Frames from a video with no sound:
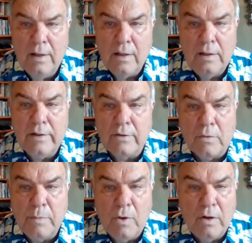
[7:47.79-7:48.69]
clearer
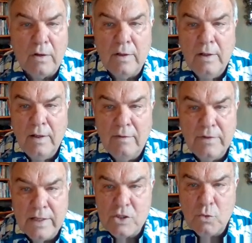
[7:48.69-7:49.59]
part of
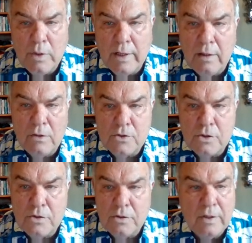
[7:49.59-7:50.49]
the estuary
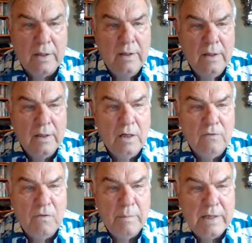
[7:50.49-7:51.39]
closer to the
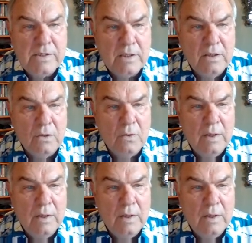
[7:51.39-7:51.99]
Gulf of Mexico.